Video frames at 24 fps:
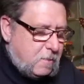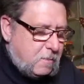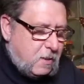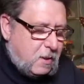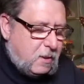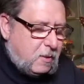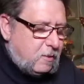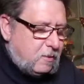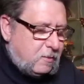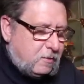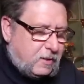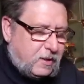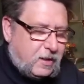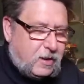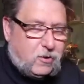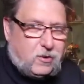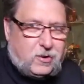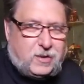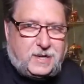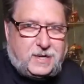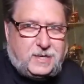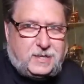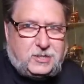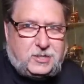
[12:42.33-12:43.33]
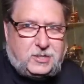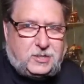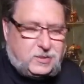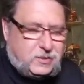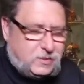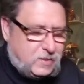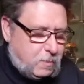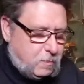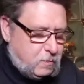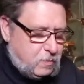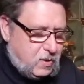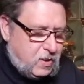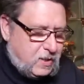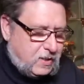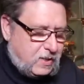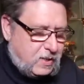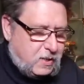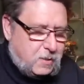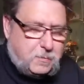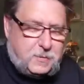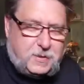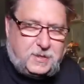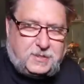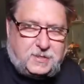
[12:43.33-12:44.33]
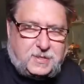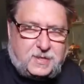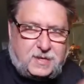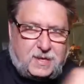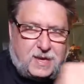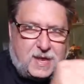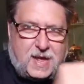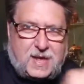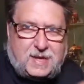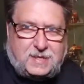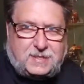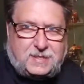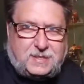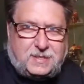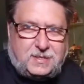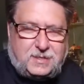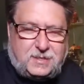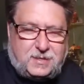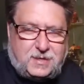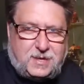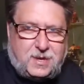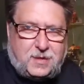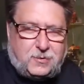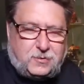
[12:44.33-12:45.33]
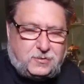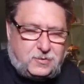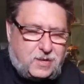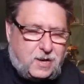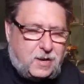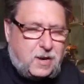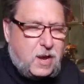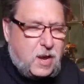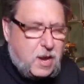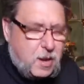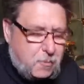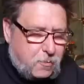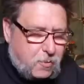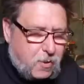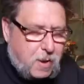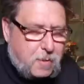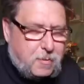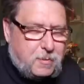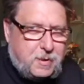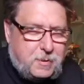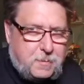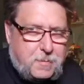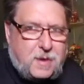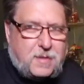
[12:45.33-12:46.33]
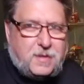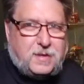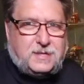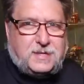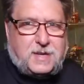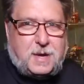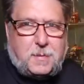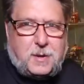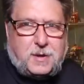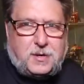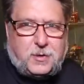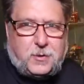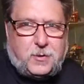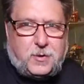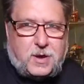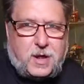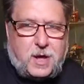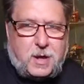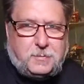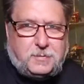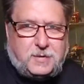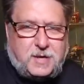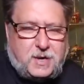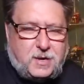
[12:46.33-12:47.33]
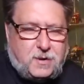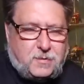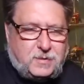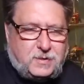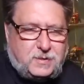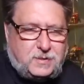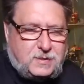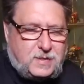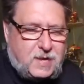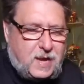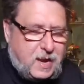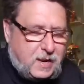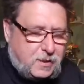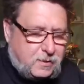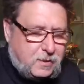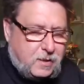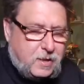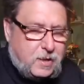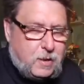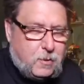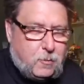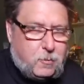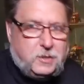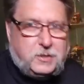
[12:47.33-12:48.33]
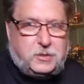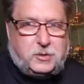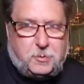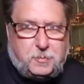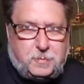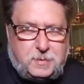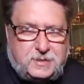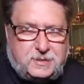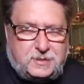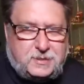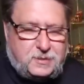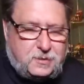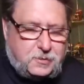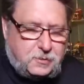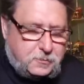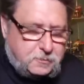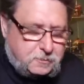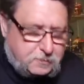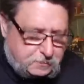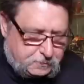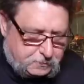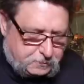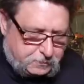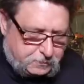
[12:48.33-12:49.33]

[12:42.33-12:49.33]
But literally, it's just I'm plugging a piece of glass into the other side. Probably by the time I do an update on this tank, which will be soon,